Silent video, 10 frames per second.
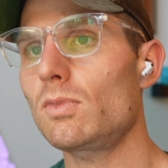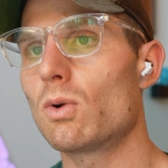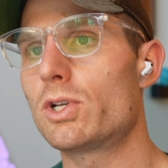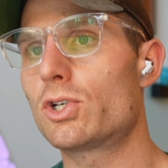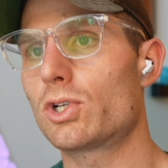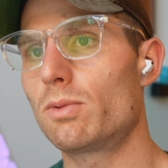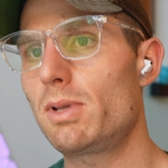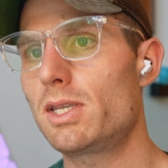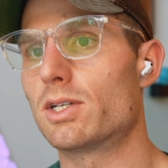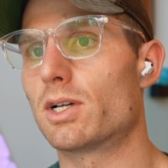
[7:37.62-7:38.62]
we should
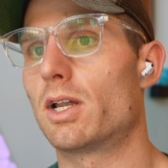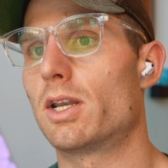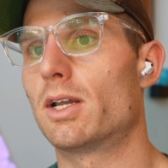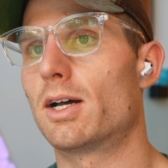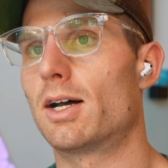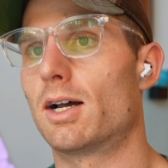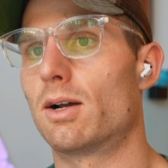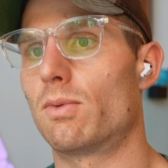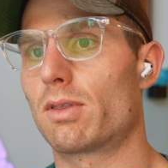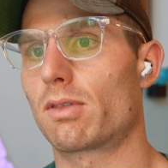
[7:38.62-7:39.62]
be done
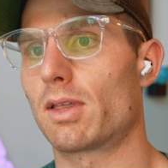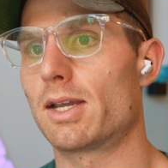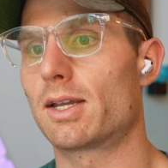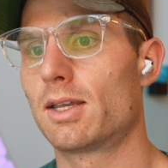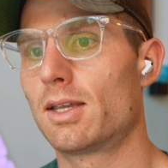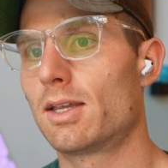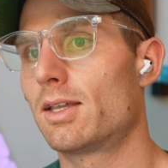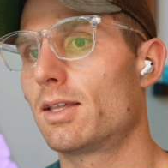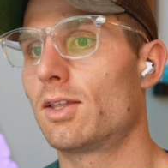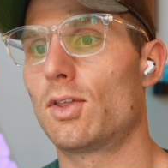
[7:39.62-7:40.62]
uh, with like
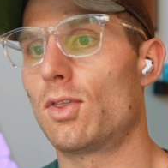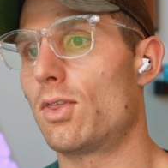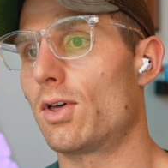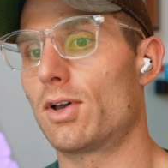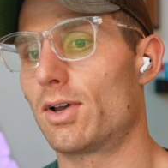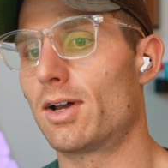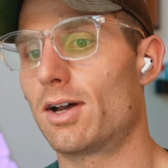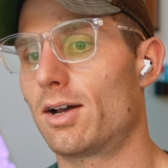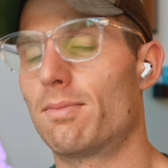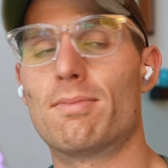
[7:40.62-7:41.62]
the
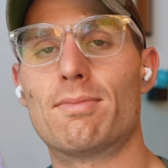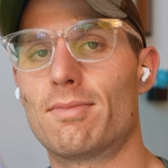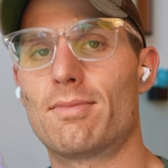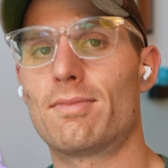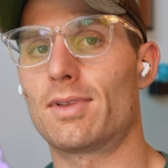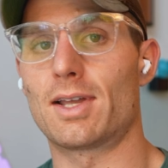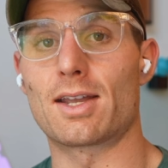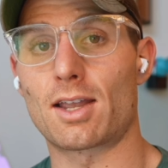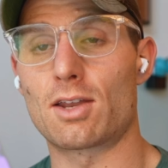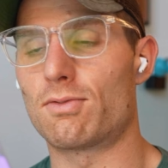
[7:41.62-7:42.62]
um,
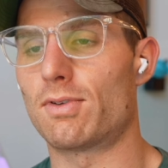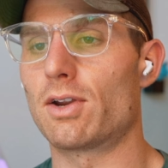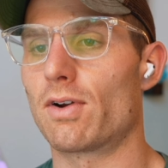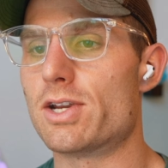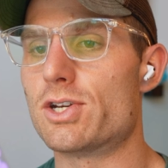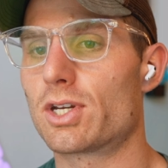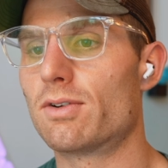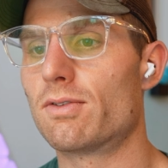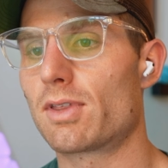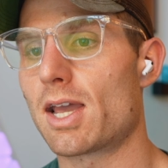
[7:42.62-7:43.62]
like
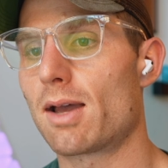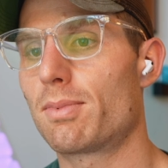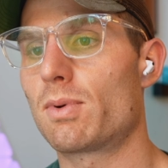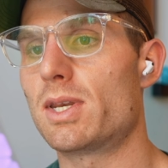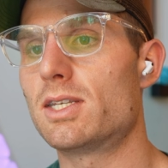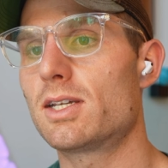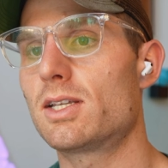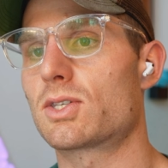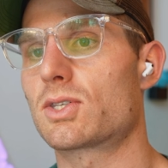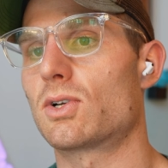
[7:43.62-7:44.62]
configuration for the app. We need to
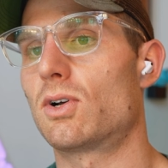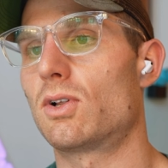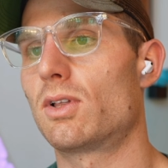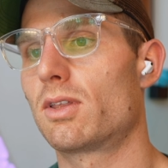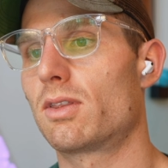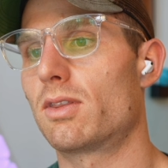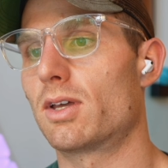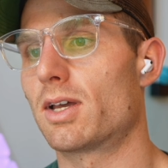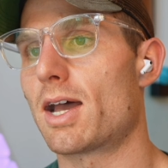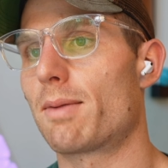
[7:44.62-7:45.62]
install
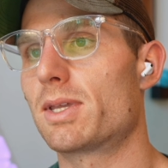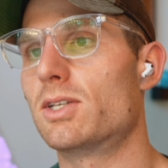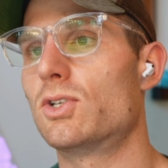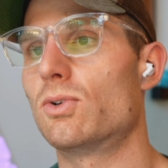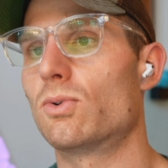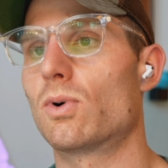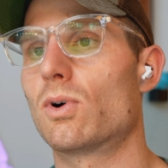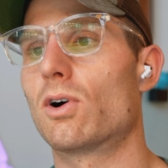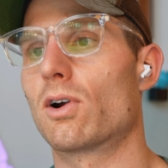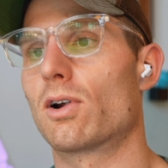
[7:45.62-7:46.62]
the app into
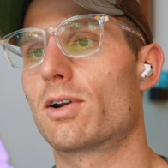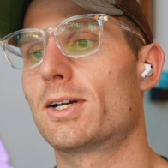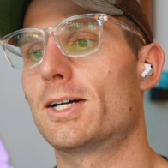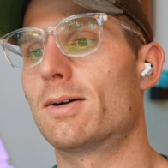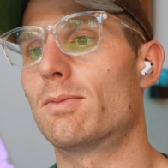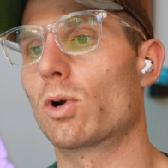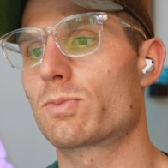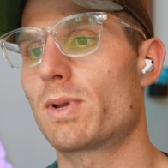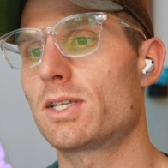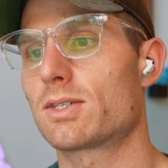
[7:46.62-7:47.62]
our um,
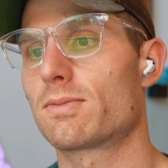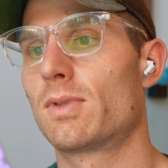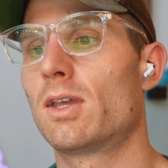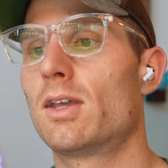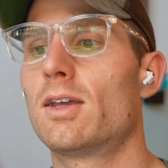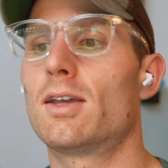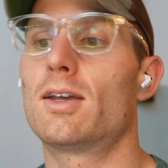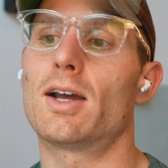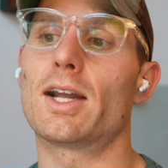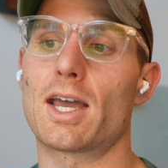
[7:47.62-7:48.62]
workspace.
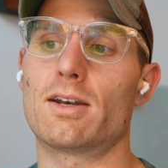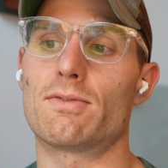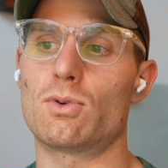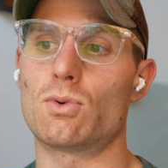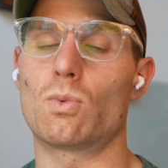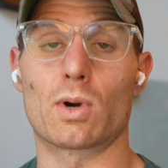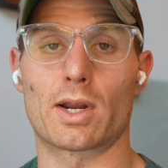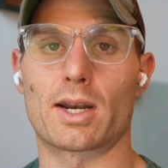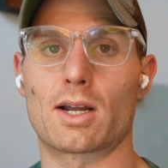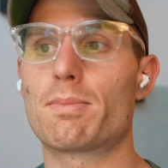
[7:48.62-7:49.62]
Again, if you work
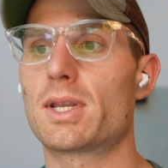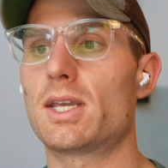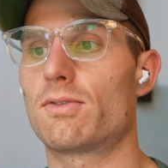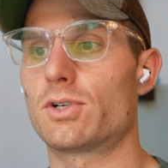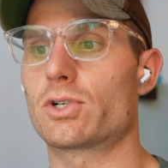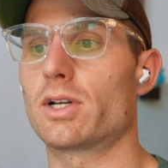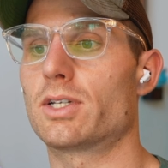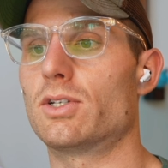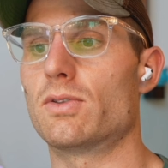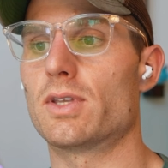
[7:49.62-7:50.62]
at a company or if you're trying
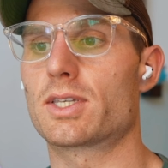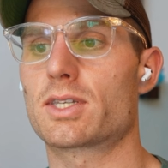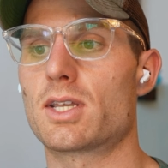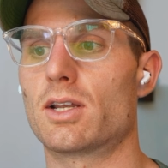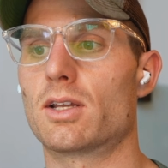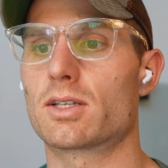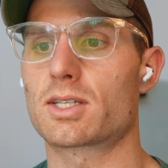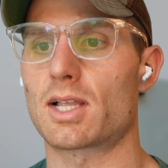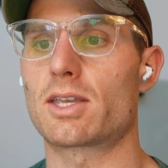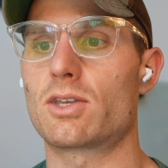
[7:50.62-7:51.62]
to do this in a
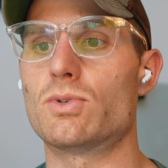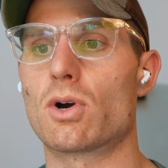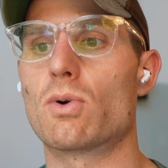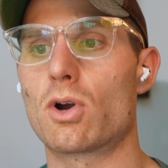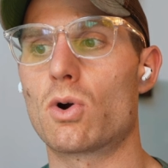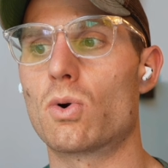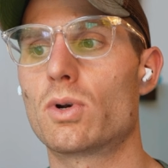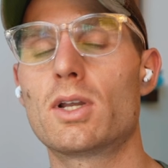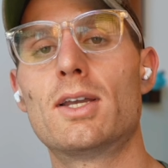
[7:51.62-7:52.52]
Slack you don't own,